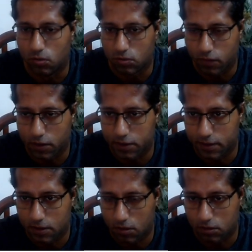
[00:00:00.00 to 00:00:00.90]

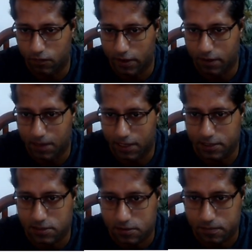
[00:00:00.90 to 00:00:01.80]
quantity or the variable
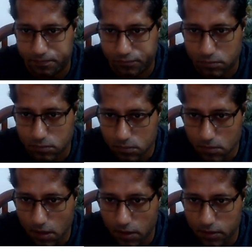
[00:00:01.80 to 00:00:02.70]
x,
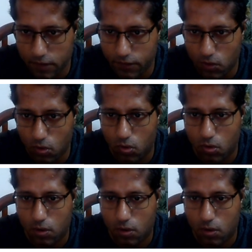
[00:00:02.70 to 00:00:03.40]
then we know